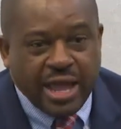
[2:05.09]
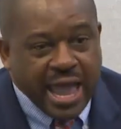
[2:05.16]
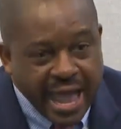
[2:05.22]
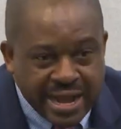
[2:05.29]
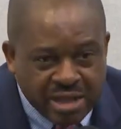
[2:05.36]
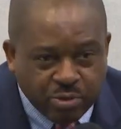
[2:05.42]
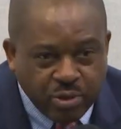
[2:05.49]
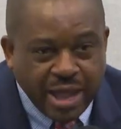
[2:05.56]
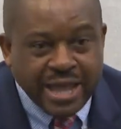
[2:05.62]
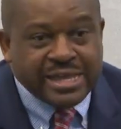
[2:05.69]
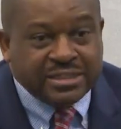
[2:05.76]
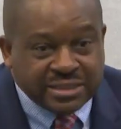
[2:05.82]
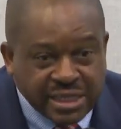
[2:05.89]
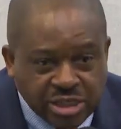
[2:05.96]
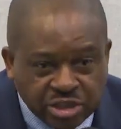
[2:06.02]
anywhere
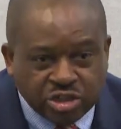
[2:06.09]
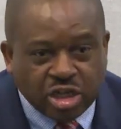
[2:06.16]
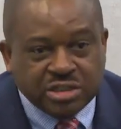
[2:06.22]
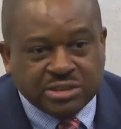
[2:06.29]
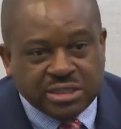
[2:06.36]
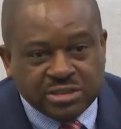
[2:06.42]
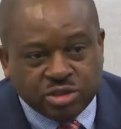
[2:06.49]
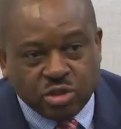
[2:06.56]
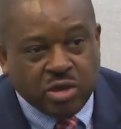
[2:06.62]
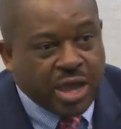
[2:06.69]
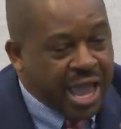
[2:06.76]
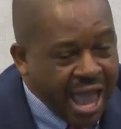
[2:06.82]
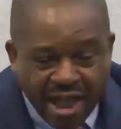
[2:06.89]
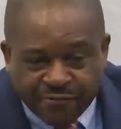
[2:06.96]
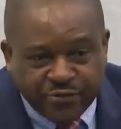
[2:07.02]
is injustice to
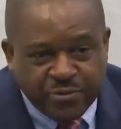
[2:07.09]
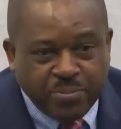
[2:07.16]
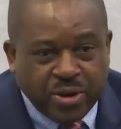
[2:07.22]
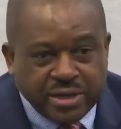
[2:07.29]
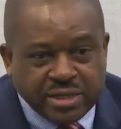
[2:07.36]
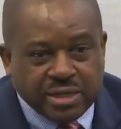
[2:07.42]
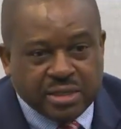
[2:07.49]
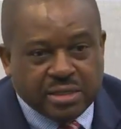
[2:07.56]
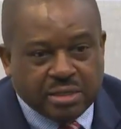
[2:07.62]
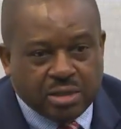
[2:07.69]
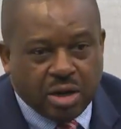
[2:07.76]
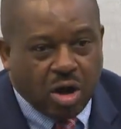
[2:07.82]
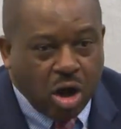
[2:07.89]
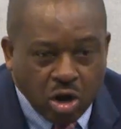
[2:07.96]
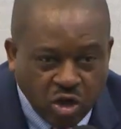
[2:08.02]
everybody
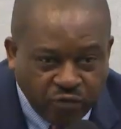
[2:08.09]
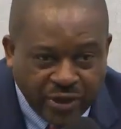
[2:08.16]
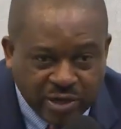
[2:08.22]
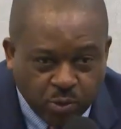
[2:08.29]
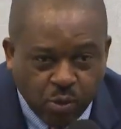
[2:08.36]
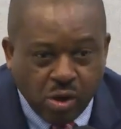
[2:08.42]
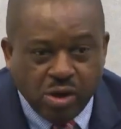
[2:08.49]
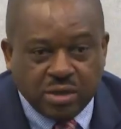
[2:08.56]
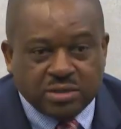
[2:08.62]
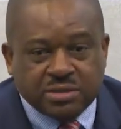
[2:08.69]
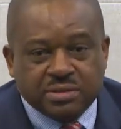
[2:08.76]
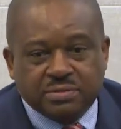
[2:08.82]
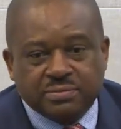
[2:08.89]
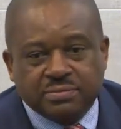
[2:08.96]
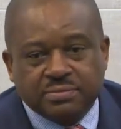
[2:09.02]
all over the world.